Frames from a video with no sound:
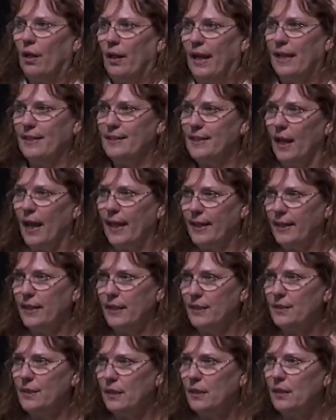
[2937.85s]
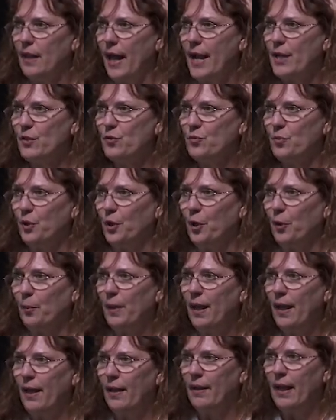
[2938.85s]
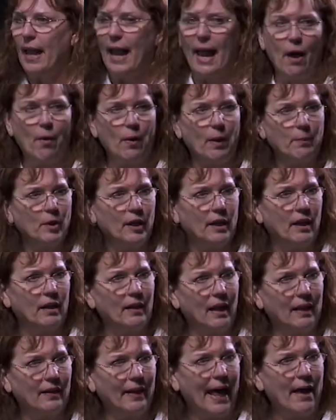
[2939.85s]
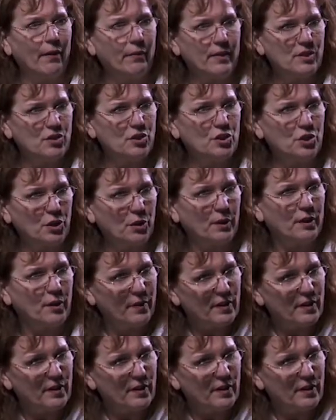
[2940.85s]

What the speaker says: until I get into the classroom how I'm going to allow this to,